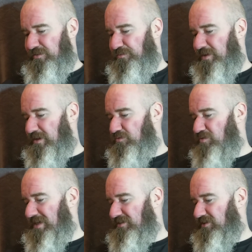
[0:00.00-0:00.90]
3
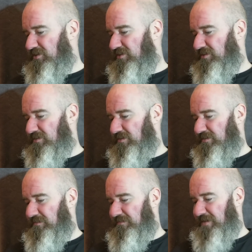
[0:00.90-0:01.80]
Aggressors,
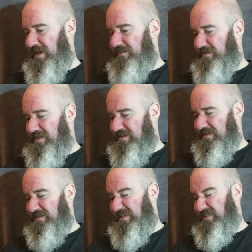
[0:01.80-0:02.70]
5
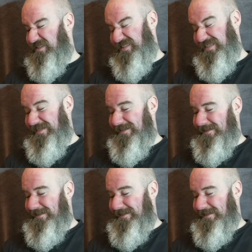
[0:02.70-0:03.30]
Intercessors.